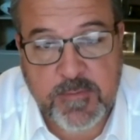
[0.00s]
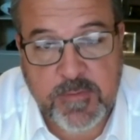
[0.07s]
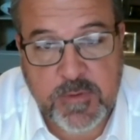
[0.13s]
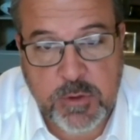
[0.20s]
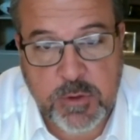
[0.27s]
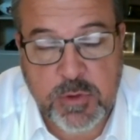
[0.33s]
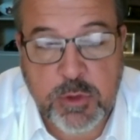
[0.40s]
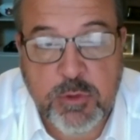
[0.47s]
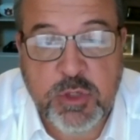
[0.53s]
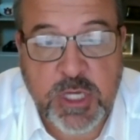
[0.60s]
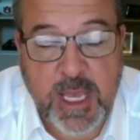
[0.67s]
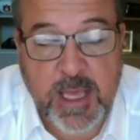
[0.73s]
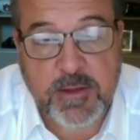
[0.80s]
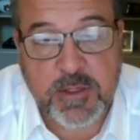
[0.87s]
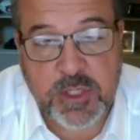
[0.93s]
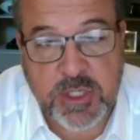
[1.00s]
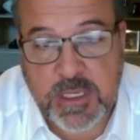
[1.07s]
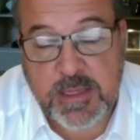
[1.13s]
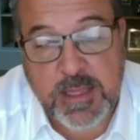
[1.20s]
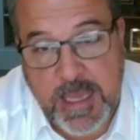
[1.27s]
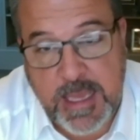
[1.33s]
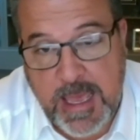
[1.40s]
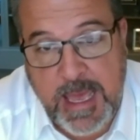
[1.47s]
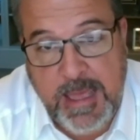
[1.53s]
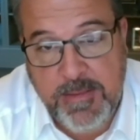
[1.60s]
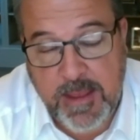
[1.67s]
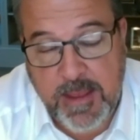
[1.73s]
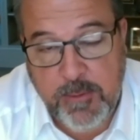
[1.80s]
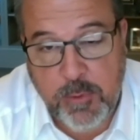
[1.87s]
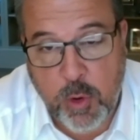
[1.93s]
new challenges that they had
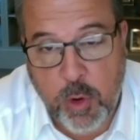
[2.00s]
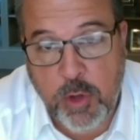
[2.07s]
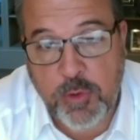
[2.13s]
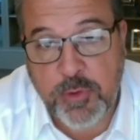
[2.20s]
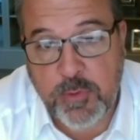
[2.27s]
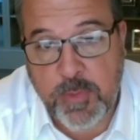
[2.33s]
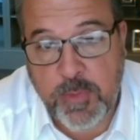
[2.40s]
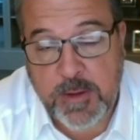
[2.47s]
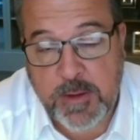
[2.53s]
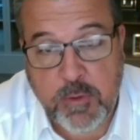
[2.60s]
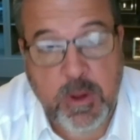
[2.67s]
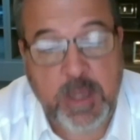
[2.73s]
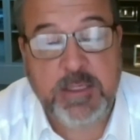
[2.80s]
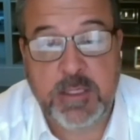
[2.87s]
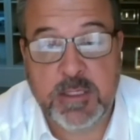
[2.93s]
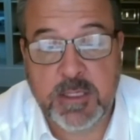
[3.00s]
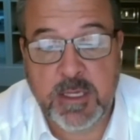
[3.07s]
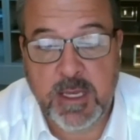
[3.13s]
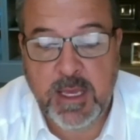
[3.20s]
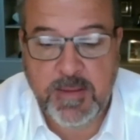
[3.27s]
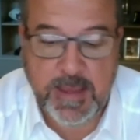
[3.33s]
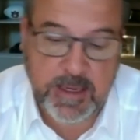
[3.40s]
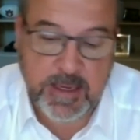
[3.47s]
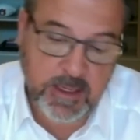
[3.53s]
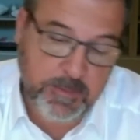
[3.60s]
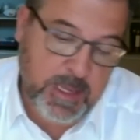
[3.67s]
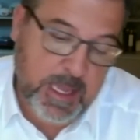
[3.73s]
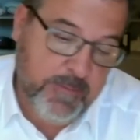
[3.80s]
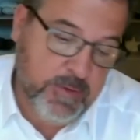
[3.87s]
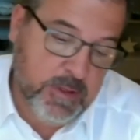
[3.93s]
that were altered by the crisis. That could be
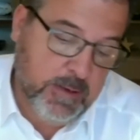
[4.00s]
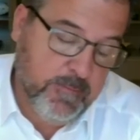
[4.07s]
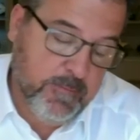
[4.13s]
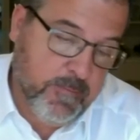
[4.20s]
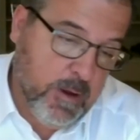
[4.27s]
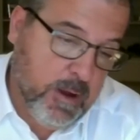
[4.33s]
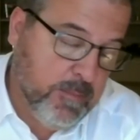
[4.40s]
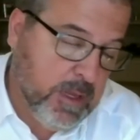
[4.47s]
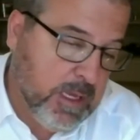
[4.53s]
everything from